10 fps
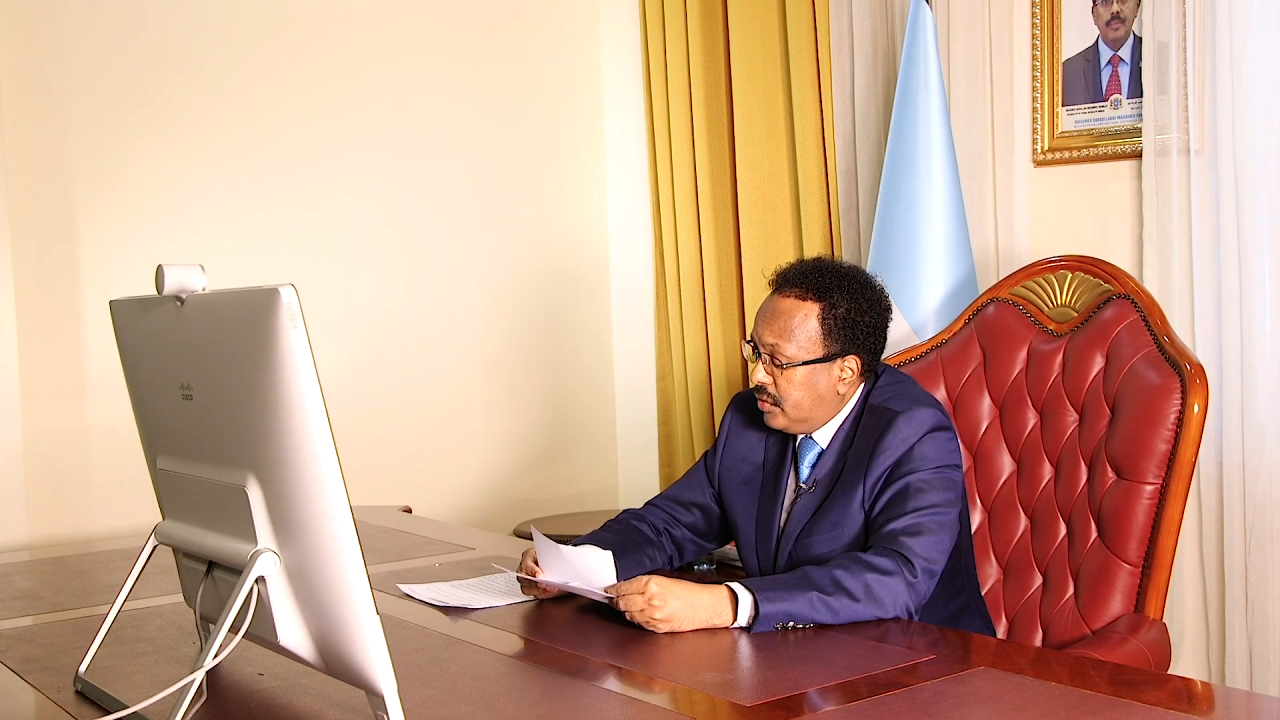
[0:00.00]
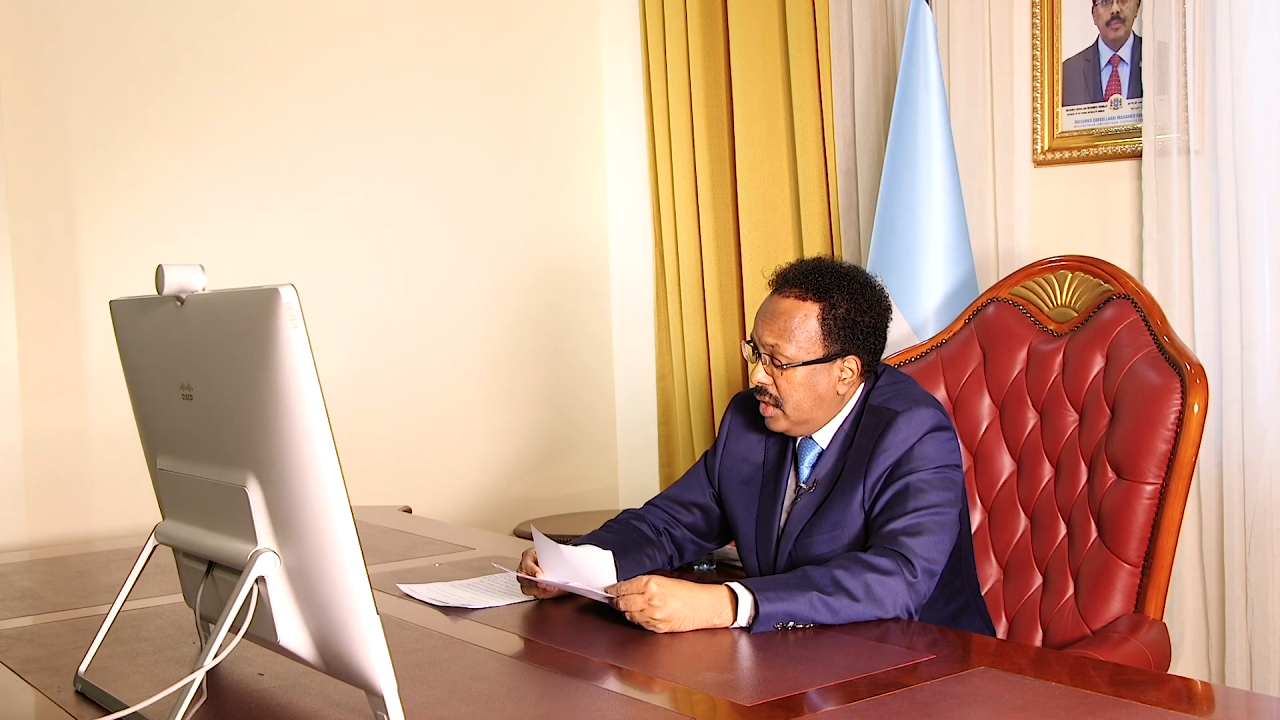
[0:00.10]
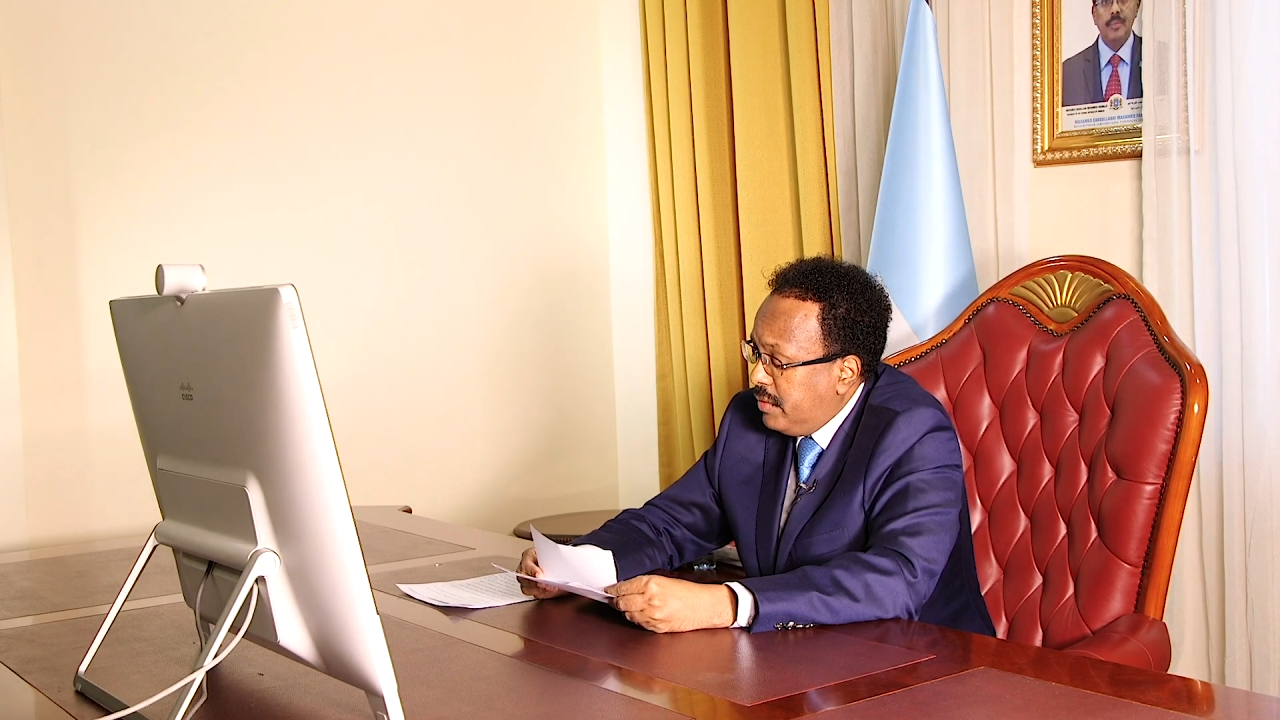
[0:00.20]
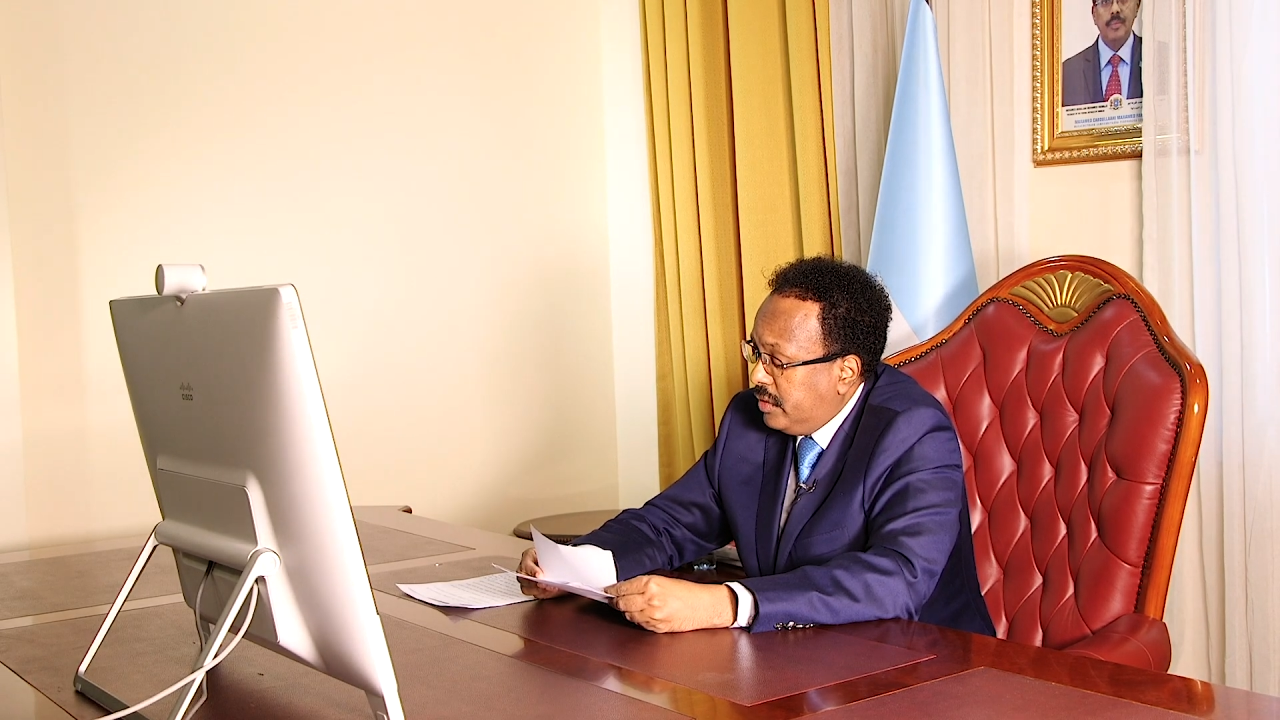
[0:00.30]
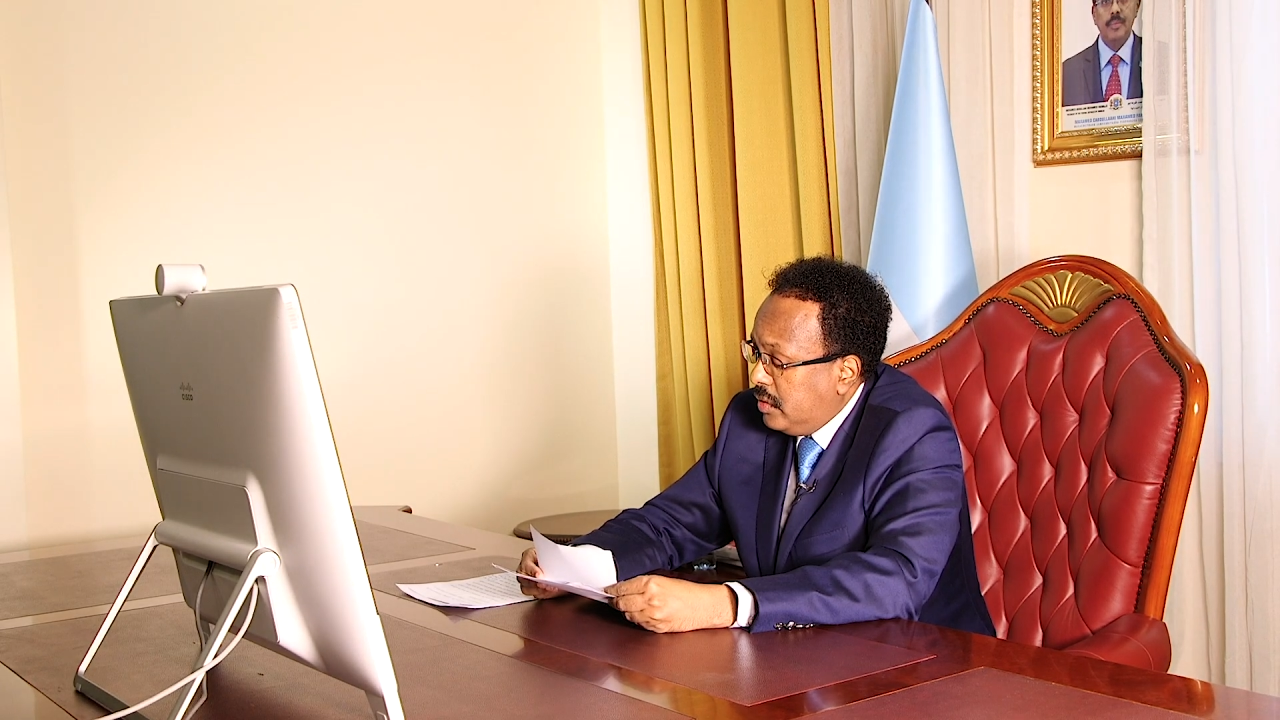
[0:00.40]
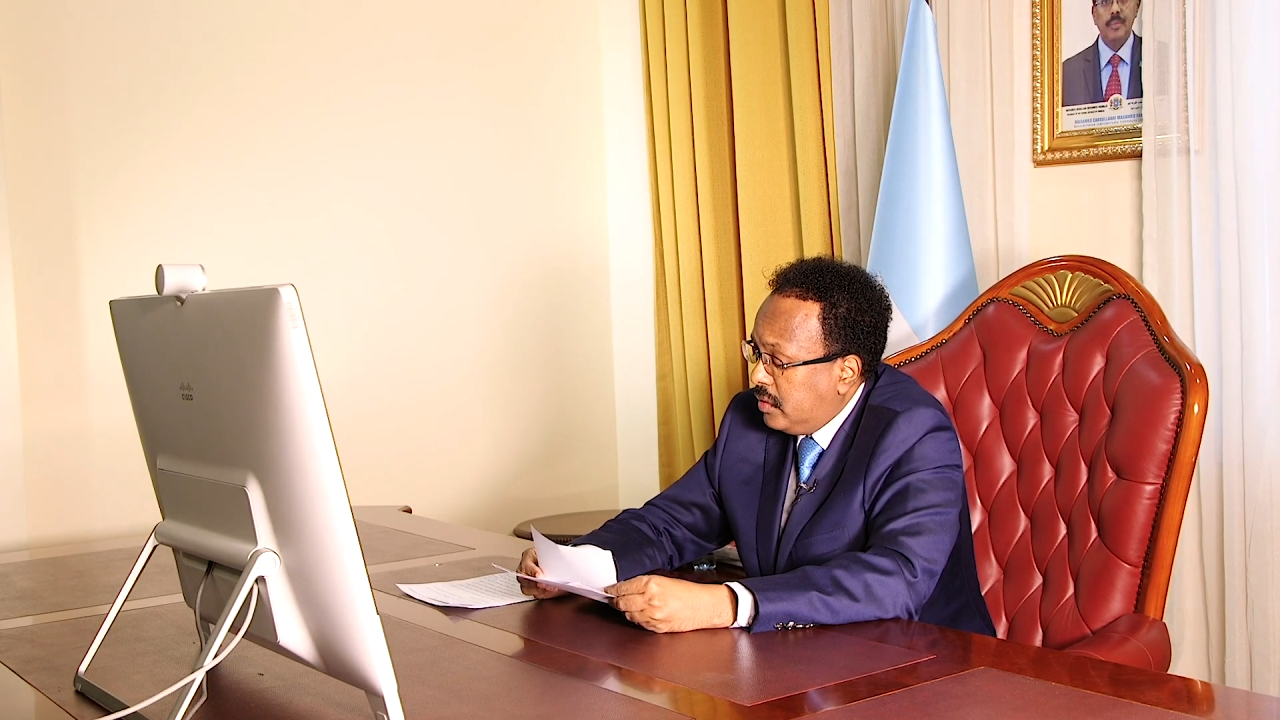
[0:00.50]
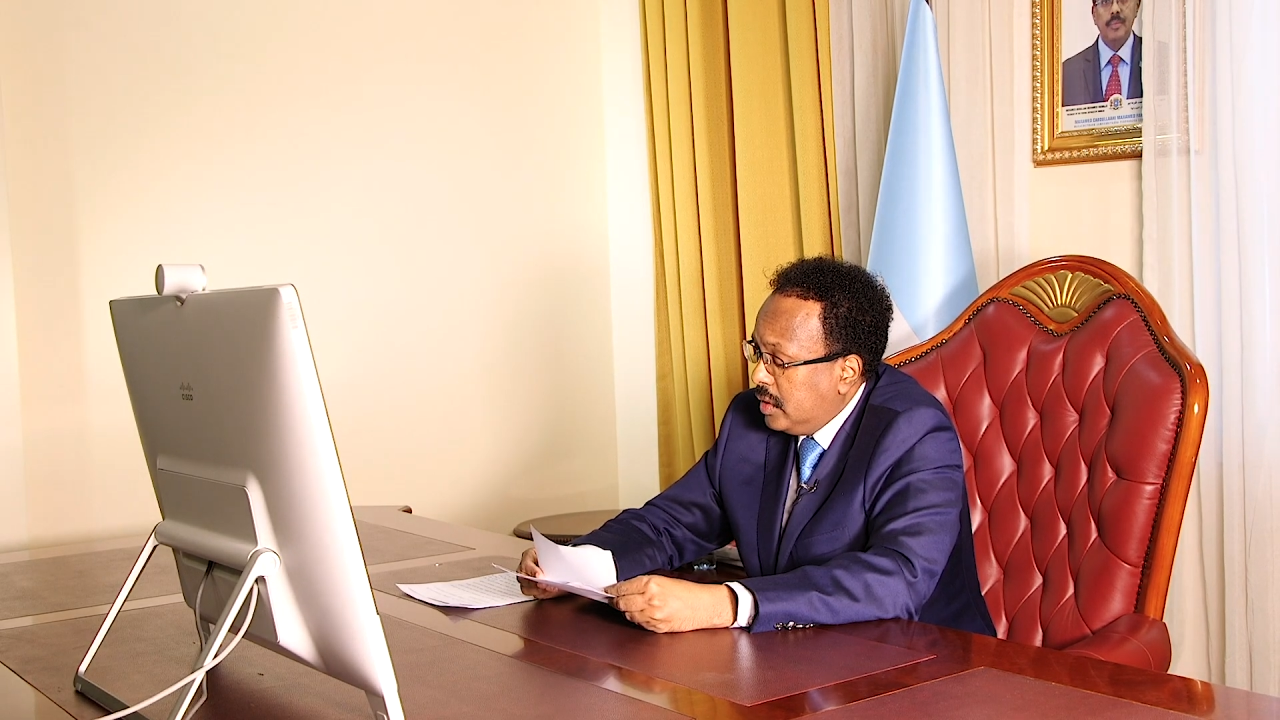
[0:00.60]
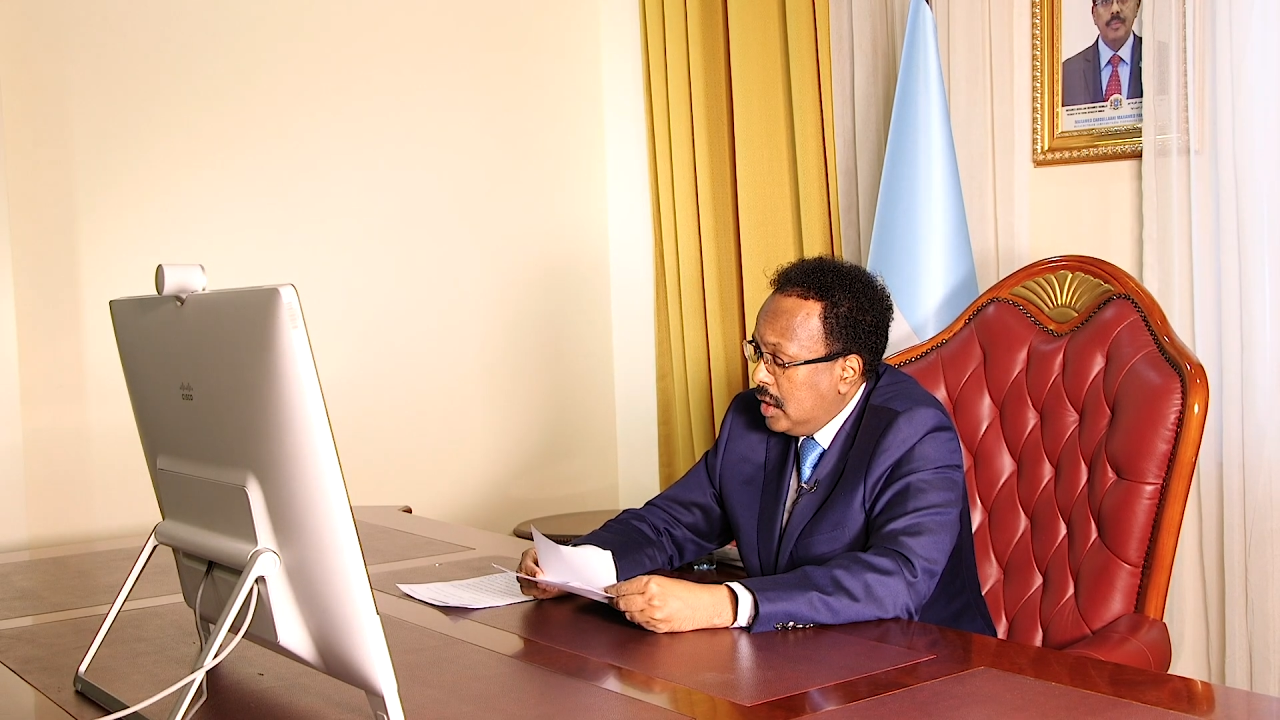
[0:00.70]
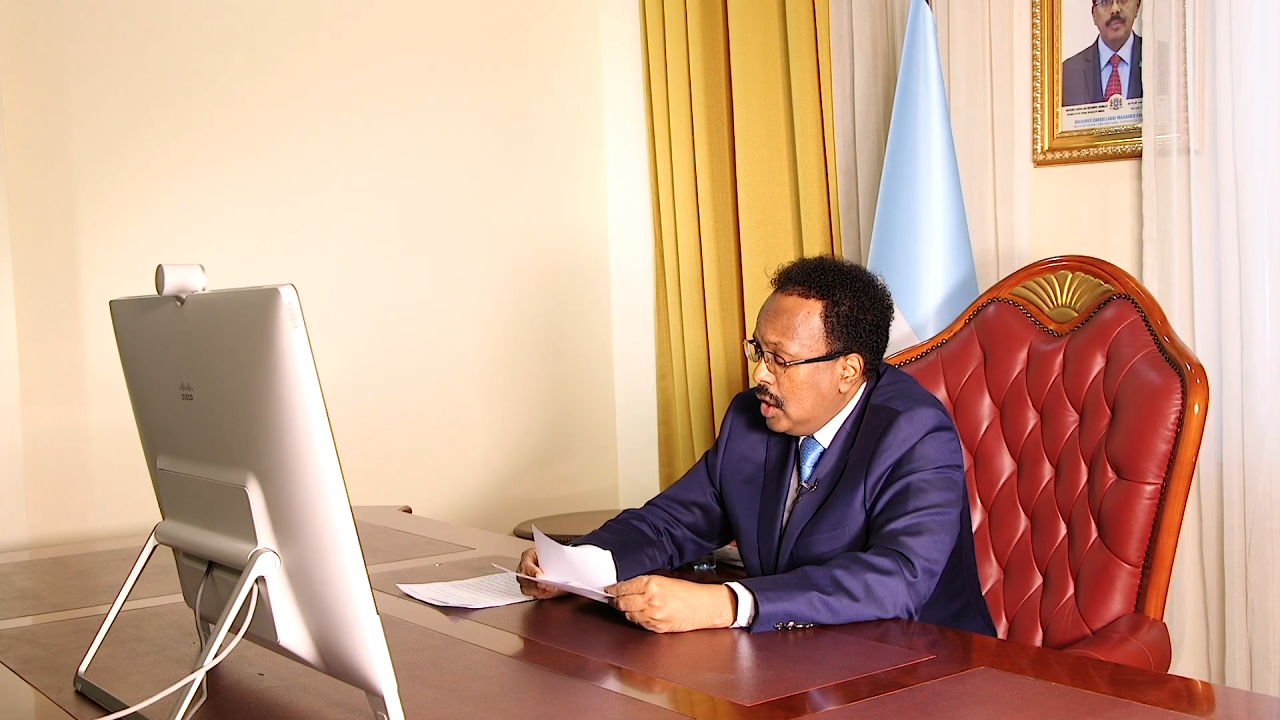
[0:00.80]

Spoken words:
services